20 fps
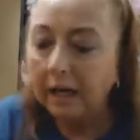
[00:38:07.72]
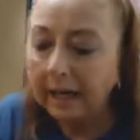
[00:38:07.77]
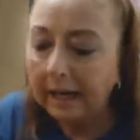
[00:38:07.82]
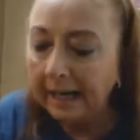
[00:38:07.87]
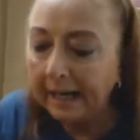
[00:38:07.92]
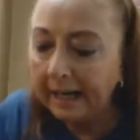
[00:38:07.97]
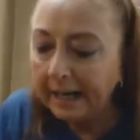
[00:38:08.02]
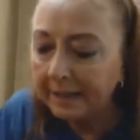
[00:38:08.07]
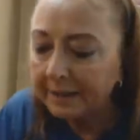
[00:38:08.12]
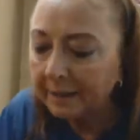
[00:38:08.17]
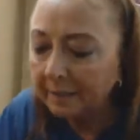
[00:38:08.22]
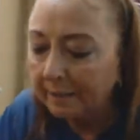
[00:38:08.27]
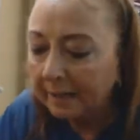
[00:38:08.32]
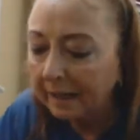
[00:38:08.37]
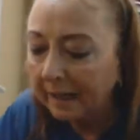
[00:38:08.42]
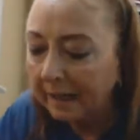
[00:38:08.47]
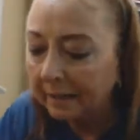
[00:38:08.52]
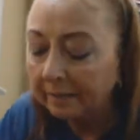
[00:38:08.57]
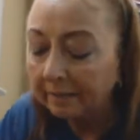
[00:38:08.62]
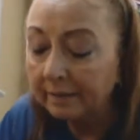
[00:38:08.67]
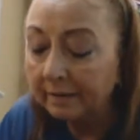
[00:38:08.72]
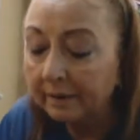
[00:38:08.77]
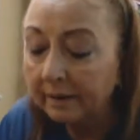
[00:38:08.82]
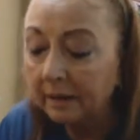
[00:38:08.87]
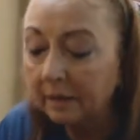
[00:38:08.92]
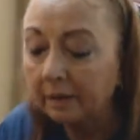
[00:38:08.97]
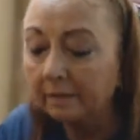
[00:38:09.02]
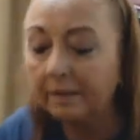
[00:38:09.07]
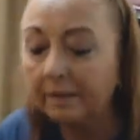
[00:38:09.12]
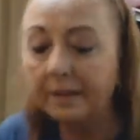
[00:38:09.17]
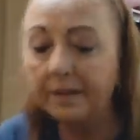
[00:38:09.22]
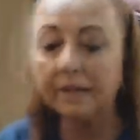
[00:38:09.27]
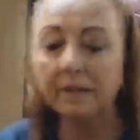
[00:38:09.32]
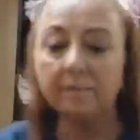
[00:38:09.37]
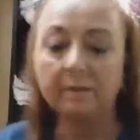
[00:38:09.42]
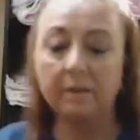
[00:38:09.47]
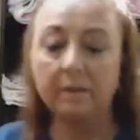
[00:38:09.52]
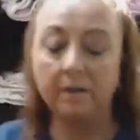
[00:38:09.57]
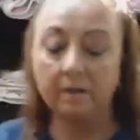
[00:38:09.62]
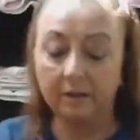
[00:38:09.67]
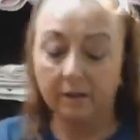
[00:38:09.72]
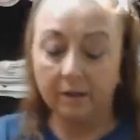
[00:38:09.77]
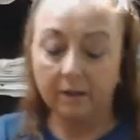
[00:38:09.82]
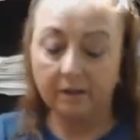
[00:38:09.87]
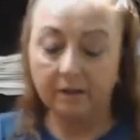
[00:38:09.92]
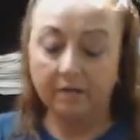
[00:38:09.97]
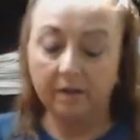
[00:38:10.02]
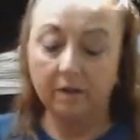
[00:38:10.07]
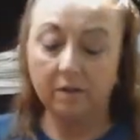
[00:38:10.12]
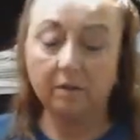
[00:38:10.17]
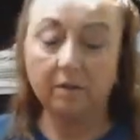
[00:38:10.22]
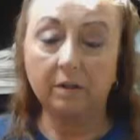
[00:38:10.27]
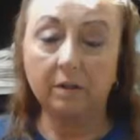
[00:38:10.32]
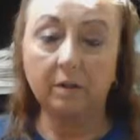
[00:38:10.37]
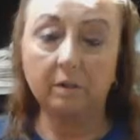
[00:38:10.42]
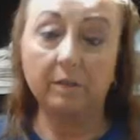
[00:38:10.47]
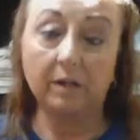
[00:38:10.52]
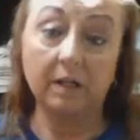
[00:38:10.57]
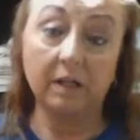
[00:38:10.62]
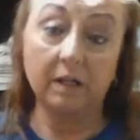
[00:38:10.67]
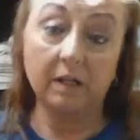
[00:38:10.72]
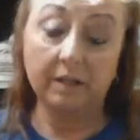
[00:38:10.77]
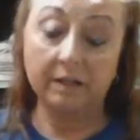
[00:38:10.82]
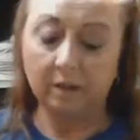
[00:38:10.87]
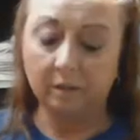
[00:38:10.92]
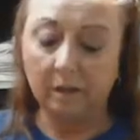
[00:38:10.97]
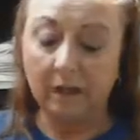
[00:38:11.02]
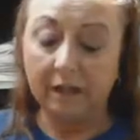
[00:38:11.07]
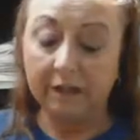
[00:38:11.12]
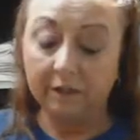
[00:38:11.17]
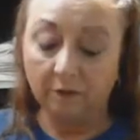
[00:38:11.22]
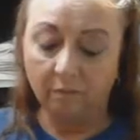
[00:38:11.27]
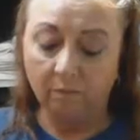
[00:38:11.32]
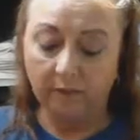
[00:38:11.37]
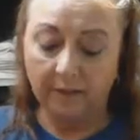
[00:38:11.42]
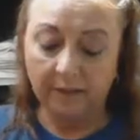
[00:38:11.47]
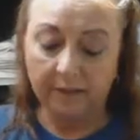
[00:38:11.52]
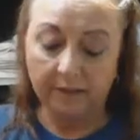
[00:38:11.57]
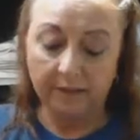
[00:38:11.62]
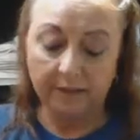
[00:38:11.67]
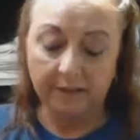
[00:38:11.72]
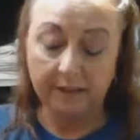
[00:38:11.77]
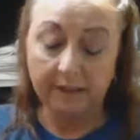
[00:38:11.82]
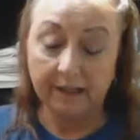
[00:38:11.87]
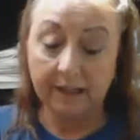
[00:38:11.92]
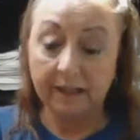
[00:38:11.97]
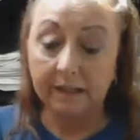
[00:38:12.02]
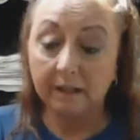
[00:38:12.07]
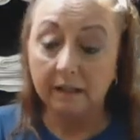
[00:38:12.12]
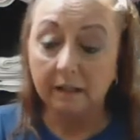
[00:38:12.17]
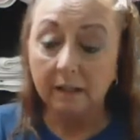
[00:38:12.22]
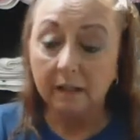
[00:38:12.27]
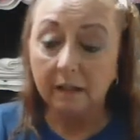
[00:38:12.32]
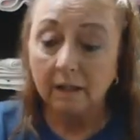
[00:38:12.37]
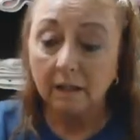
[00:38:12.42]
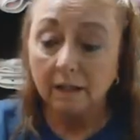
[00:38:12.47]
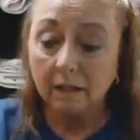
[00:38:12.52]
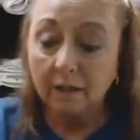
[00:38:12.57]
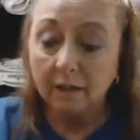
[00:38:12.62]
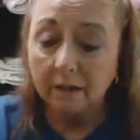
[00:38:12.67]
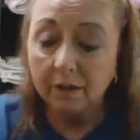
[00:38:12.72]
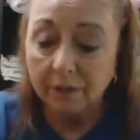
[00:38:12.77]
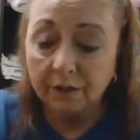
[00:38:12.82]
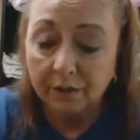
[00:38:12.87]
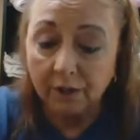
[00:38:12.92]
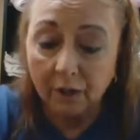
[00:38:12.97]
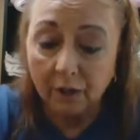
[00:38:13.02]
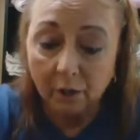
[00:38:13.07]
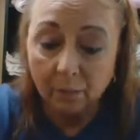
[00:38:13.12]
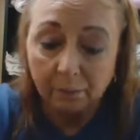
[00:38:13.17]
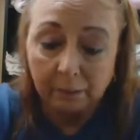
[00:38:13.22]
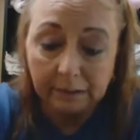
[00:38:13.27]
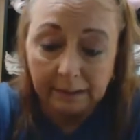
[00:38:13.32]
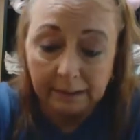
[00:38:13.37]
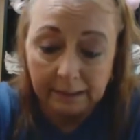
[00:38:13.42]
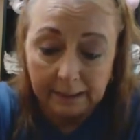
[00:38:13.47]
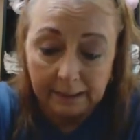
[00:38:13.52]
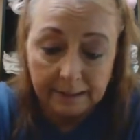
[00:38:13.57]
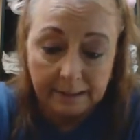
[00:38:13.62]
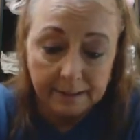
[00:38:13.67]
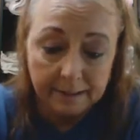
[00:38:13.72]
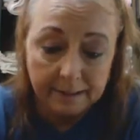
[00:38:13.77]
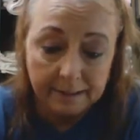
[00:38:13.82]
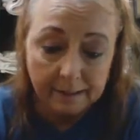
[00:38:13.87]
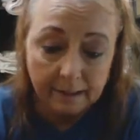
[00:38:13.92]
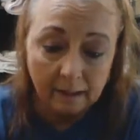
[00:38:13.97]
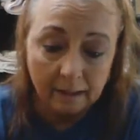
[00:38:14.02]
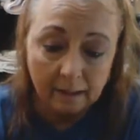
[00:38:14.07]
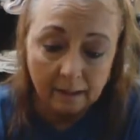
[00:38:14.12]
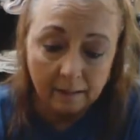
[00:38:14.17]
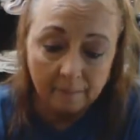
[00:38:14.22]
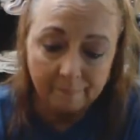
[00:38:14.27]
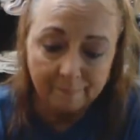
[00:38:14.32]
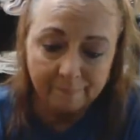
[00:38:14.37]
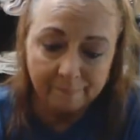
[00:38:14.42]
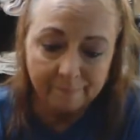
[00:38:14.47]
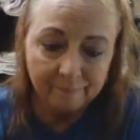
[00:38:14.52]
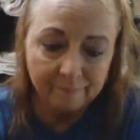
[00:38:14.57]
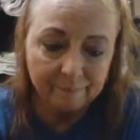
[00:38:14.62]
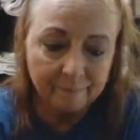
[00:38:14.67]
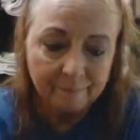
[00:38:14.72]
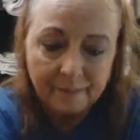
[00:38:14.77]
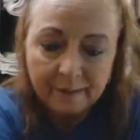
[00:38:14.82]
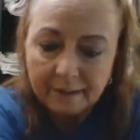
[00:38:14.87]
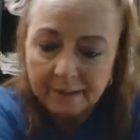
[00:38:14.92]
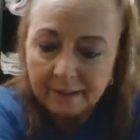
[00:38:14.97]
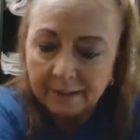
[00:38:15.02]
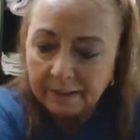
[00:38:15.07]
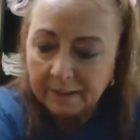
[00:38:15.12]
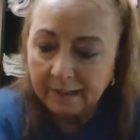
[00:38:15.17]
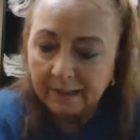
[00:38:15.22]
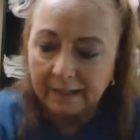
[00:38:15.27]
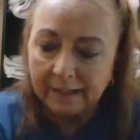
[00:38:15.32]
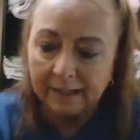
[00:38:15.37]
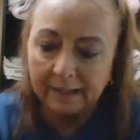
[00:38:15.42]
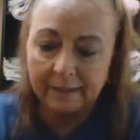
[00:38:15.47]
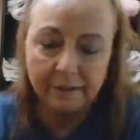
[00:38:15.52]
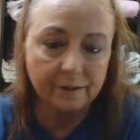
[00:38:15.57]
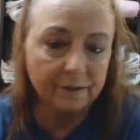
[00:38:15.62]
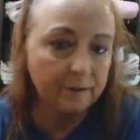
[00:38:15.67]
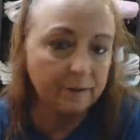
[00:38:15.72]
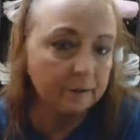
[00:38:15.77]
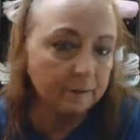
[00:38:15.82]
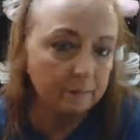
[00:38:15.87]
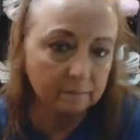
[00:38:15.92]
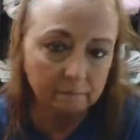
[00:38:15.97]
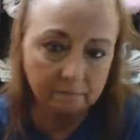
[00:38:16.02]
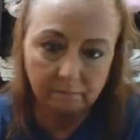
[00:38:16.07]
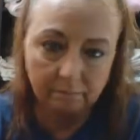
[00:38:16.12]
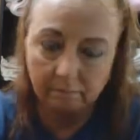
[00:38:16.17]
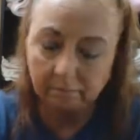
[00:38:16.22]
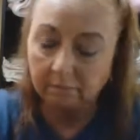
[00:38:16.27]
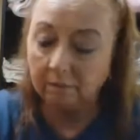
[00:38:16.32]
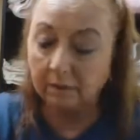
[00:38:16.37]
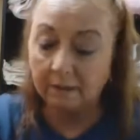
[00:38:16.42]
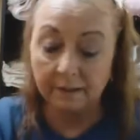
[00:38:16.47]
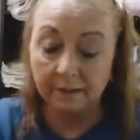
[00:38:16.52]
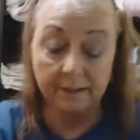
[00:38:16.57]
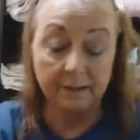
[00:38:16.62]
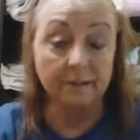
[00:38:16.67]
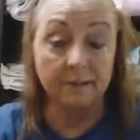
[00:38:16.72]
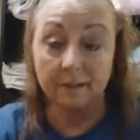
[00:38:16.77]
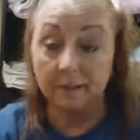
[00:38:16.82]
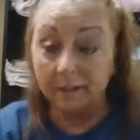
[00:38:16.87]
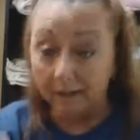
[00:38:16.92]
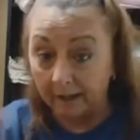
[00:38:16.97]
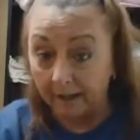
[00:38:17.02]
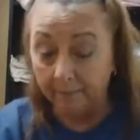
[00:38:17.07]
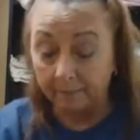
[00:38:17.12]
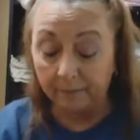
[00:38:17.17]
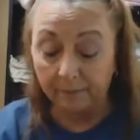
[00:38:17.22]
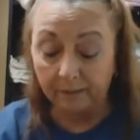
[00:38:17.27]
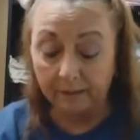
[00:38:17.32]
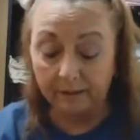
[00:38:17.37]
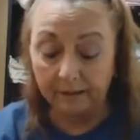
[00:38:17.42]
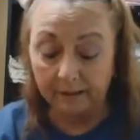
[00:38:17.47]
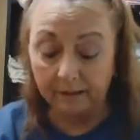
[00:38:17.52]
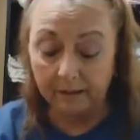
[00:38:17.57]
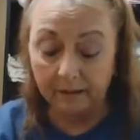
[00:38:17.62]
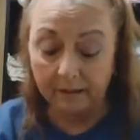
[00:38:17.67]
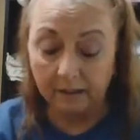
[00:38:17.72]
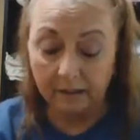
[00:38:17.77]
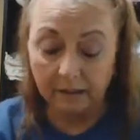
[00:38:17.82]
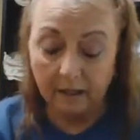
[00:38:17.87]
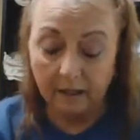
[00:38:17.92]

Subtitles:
I had some powder, and the only reason I'm using this, folks, is because I do want it to set. So please, this is not a product